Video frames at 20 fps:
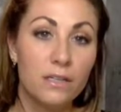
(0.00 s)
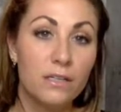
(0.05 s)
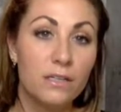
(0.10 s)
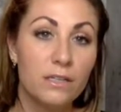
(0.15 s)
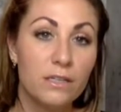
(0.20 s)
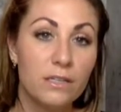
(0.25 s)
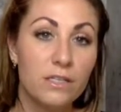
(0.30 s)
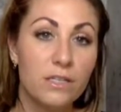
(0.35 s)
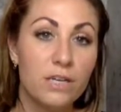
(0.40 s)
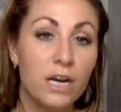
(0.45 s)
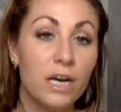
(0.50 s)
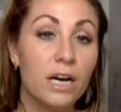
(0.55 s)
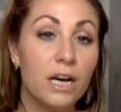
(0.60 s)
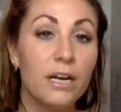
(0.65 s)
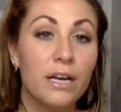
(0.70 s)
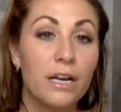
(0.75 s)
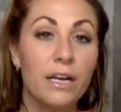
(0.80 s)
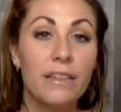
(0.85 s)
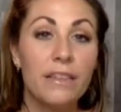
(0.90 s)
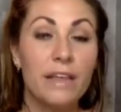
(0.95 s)
Sure.
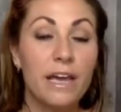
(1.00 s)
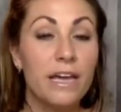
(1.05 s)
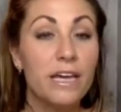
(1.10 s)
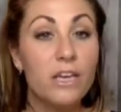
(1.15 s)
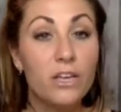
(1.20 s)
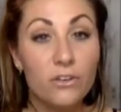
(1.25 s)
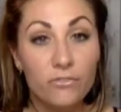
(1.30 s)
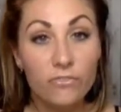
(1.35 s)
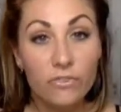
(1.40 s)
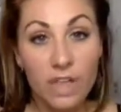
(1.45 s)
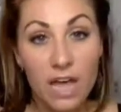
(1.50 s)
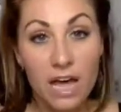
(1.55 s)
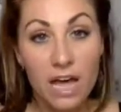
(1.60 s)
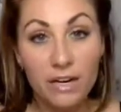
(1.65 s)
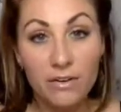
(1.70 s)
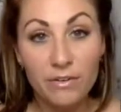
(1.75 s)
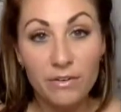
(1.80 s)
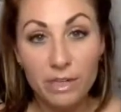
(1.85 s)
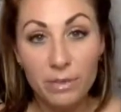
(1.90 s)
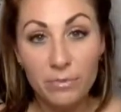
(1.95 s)
Thank you for that.
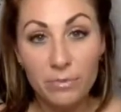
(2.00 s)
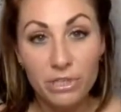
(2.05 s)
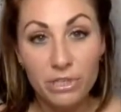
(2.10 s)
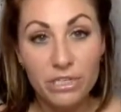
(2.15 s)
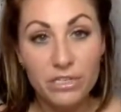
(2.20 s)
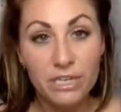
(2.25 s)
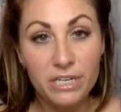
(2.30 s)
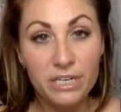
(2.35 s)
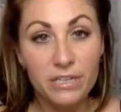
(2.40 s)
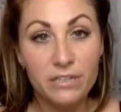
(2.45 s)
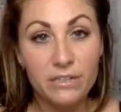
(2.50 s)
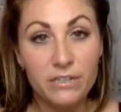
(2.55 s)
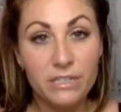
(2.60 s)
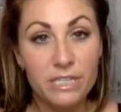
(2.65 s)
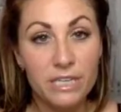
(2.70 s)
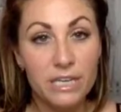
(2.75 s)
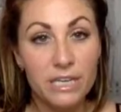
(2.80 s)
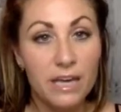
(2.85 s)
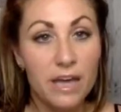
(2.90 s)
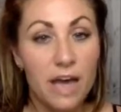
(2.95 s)
I really appreciate it,
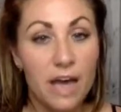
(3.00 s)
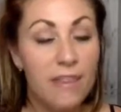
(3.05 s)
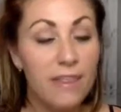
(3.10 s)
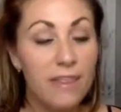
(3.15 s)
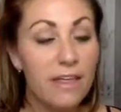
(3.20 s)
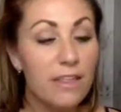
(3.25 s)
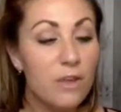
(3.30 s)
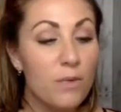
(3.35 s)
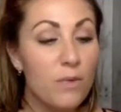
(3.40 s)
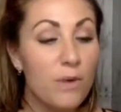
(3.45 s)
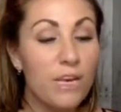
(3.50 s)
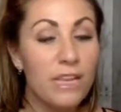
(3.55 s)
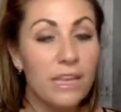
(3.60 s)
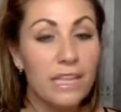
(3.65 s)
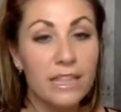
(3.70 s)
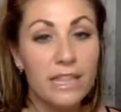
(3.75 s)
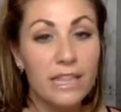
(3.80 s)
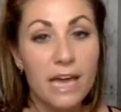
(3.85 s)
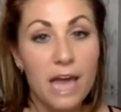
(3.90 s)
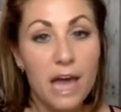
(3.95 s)
Lucy. I think the one
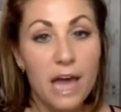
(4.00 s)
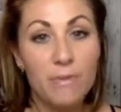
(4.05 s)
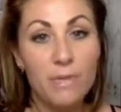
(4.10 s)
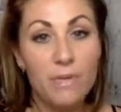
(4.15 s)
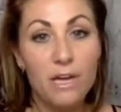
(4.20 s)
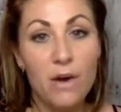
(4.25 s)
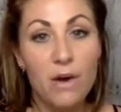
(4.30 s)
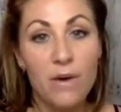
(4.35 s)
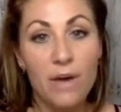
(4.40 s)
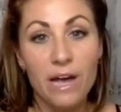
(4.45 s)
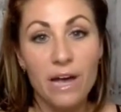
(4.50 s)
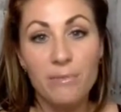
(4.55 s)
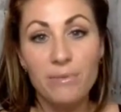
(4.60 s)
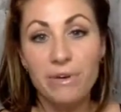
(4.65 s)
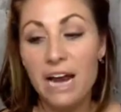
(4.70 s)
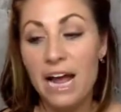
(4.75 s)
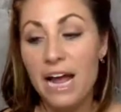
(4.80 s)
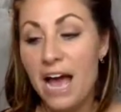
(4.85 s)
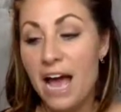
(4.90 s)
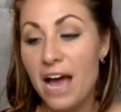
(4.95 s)
thing that kept me going, I
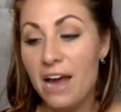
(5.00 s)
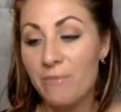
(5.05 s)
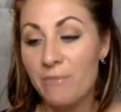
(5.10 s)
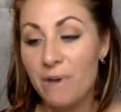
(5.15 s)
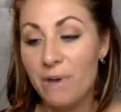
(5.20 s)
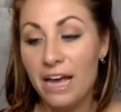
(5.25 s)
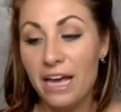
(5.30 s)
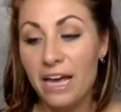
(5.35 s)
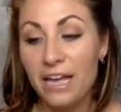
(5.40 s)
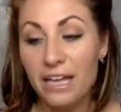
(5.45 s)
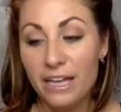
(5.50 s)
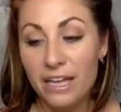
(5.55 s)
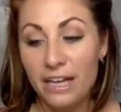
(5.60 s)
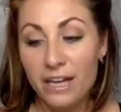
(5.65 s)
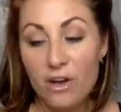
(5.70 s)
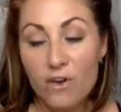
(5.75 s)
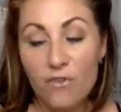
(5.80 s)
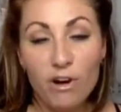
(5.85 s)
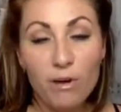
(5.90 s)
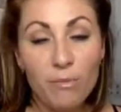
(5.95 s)
mean, I had my
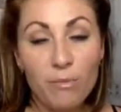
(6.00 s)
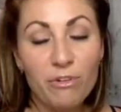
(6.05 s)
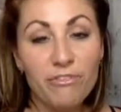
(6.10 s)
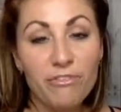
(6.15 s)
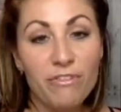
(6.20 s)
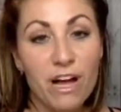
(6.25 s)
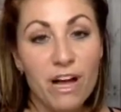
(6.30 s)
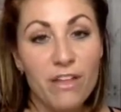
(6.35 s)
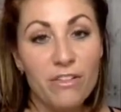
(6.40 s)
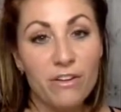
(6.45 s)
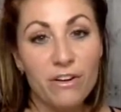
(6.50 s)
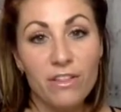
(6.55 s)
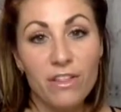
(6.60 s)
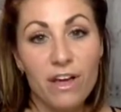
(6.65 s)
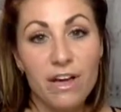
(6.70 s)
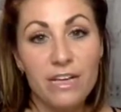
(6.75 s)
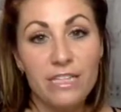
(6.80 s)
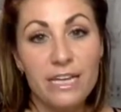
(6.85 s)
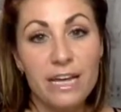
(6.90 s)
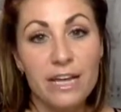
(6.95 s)
former
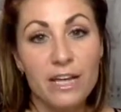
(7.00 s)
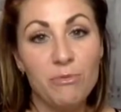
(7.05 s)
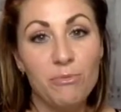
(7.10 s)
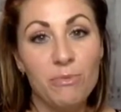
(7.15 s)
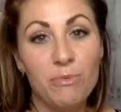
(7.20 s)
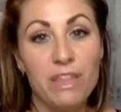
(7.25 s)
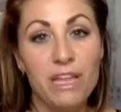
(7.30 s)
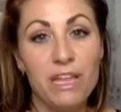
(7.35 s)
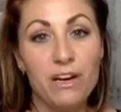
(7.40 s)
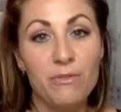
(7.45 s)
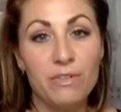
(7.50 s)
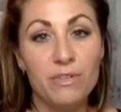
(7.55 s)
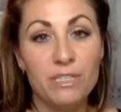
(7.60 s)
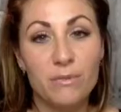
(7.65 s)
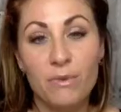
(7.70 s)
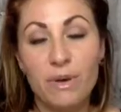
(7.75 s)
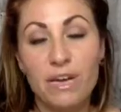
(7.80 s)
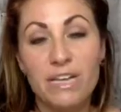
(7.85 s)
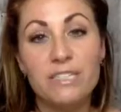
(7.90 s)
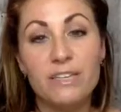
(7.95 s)
father-in-law telling me that it was a
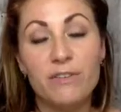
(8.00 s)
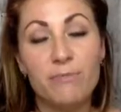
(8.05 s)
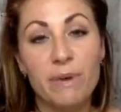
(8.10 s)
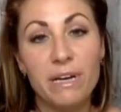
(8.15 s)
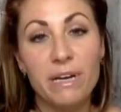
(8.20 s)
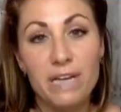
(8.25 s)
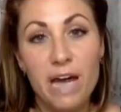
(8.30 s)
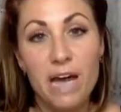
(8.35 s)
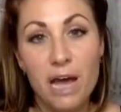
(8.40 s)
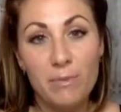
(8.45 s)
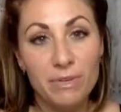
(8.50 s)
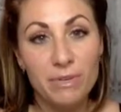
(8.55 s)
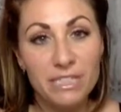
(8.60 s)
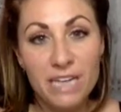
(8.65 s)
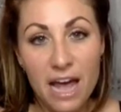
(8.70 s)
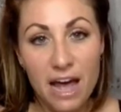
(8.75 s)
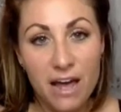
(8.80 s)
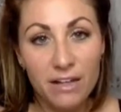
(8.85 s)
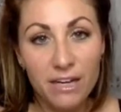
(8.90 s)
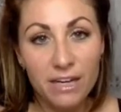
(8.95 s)
waste of my time and
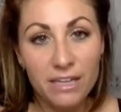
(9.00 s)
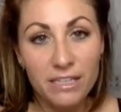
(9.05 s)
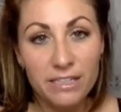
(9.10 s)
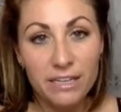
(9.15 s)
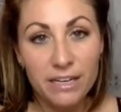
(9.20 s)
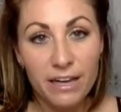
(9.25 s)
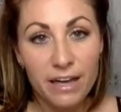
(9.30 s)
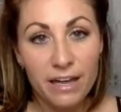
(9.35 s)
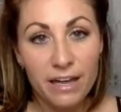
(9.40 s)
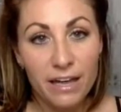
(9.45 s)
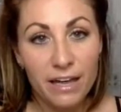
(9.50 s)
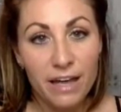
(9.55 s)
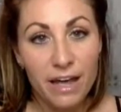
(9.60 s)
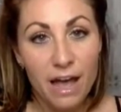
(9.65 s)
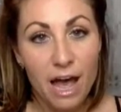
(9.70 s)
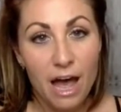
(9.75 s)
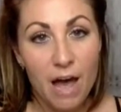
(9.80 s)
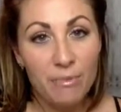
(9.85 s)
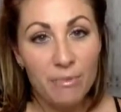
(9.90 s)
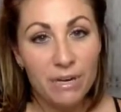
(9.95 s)
talent.
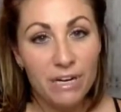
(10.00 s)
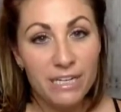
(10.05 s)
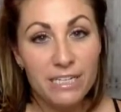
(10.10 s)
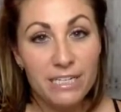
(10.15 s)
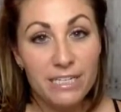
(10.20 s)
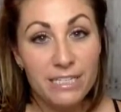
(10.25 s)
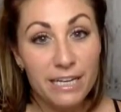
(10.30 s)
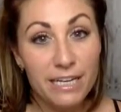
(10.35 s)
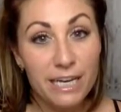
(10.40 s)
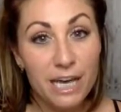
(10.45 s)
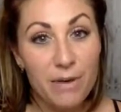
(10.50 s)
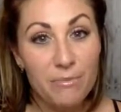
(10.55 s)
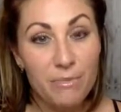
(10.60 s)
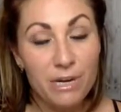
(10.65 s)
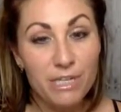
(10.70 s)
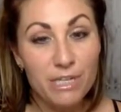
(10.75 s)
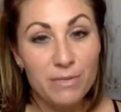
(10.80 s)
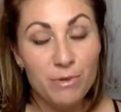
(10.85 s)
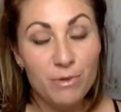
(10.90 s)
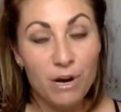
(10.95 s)
And it doesn't get
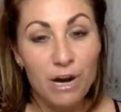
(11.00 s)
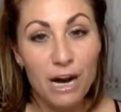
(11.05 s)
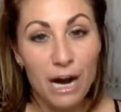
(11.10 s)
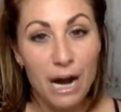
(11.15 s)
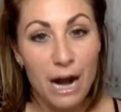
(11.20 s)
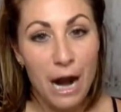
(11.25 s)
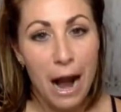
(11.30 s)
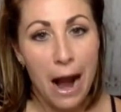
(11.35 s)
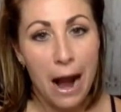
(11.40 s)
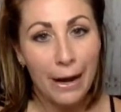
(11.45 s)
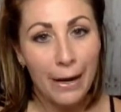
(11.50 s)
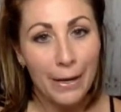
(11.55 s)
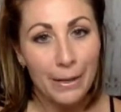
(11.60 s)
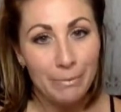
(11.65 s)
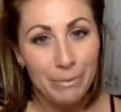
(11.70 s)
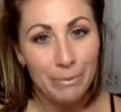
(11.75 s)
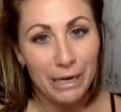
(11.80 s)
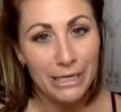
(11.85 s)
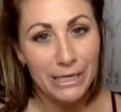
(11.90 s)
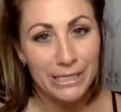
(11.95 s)
much more
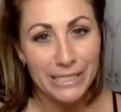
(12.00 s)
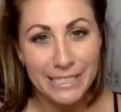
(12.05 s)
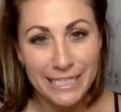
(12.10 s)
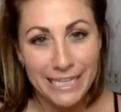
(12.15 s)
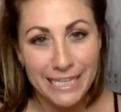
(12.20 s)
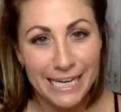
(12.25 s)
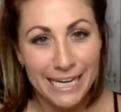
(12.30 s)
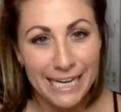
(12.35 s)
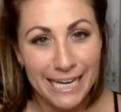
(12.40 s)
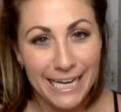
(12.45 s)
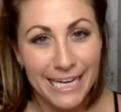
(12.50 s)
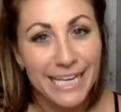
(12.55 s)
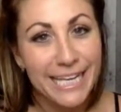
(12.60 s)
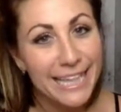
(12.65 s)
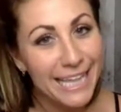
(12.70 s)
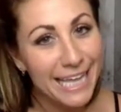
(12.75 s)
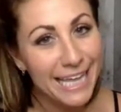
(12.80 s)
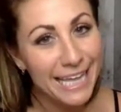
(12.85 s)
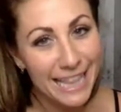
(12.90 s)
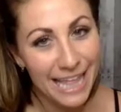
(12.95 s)
heart-piercing
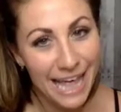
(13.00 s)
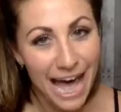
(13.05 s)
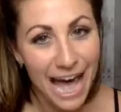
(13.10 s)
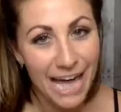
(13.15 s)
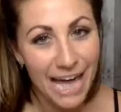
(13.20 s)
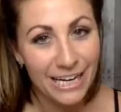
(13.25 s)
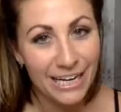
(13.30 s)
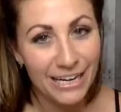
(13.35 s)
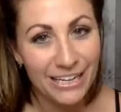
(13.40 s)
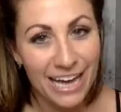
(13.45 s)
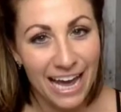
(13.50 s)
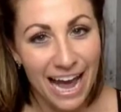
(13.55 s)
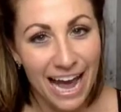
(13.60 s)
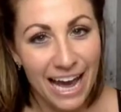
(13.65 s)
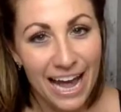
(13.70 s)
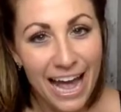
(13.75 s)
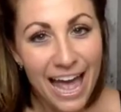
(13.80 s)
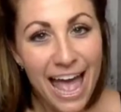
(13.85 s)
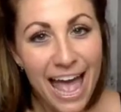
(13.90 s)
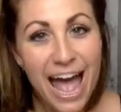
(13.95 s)
than that,
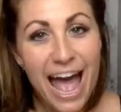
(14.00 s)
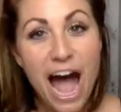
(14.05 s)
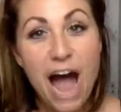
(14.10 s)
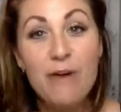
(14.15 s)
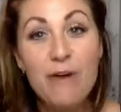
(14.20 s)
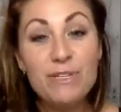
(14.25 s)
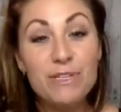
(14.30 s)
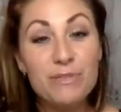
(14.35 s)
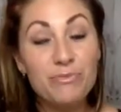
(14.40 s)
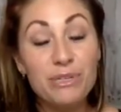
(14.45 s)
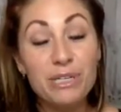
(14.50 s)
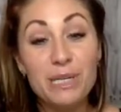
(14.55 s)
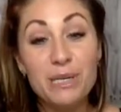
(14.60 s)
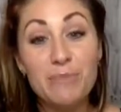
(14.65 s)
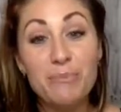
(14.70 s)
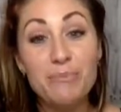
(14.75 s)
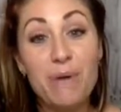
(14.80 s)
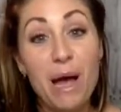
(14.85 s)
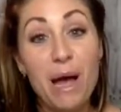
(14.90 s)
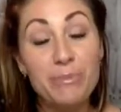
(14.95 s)
okay? I was
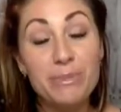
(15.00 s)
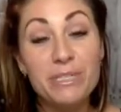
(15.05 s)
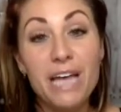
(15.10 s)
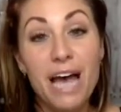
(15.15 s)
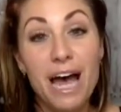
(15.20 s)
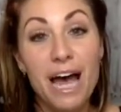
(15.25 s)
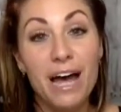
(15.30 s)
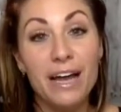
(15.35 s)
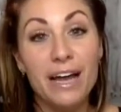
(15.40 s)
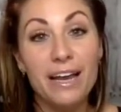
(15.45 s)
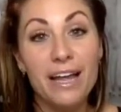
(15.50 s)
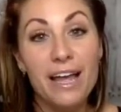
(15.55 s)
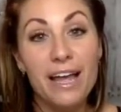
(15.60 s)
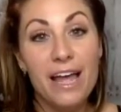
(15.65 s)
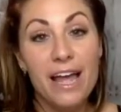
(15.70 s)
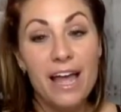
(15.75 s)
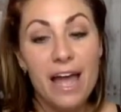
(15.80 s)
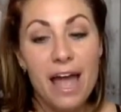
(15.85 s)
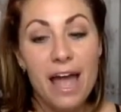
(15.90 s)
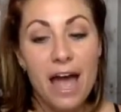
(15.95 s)
really upset.
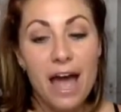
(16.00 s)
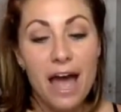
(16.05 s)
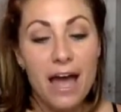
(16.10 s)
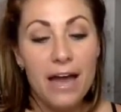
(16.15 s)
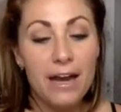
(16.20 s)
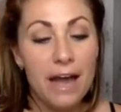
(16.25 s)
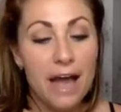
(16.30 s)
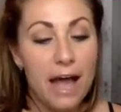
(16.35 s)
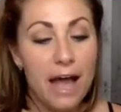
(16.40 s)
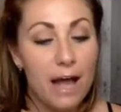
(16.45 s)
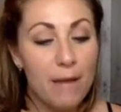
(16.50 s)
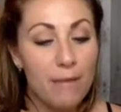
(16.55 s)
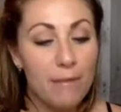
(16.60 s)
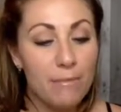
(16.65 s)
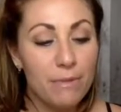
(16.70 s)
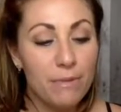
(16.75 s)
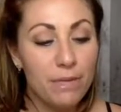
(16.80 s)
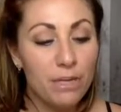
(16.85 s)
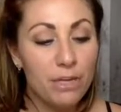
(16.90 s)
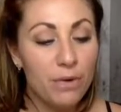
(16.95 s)

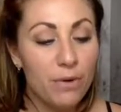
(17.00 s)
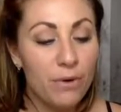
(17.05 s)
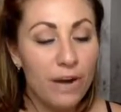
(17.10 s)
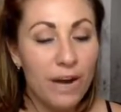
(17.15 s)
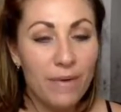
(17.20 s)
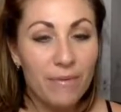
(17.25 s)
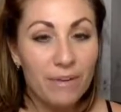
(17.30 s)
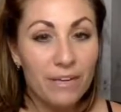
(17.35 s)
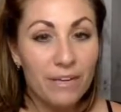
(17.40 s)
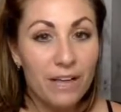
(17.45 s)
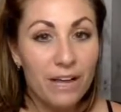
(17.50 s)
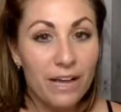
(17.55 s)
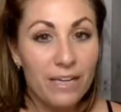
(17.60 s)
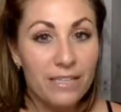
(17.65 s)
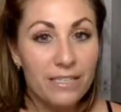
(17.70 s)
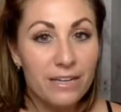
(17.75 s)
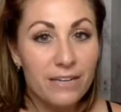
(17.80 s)
And you know what I realized?